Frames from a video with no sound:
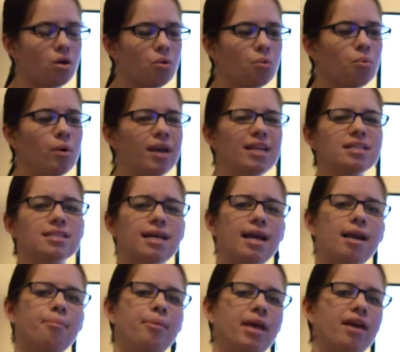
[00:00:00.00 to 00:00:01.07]
what is
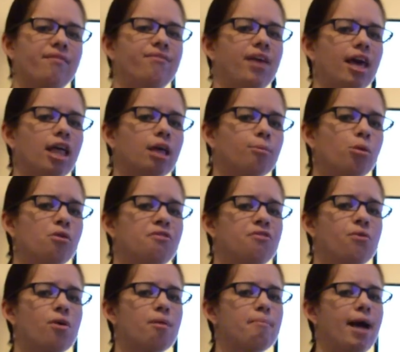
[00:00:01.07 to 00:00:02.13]
going to be available
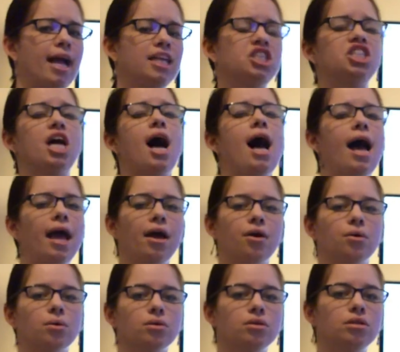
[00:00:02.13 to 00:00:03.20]
for my
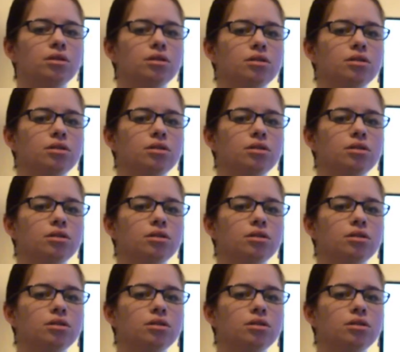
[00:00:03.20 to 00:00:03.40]
child